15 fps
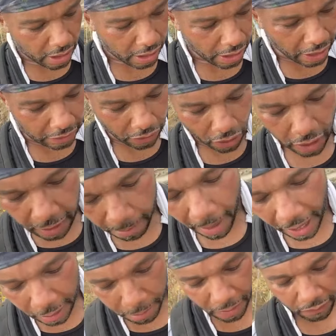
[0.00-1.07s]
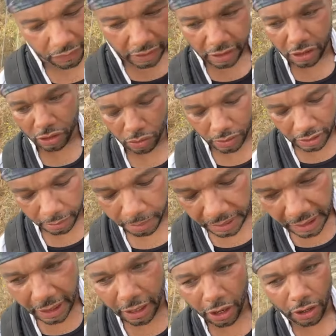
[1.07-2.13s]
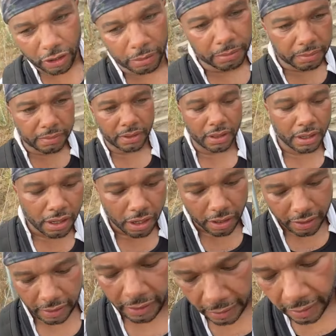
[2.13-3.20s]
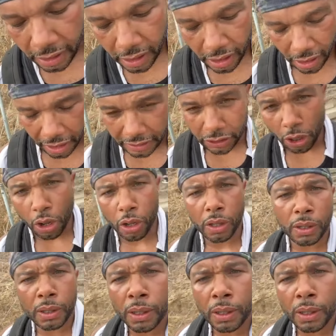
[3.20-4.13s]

I thought it might have been Vanilla Gorilla, but then I saw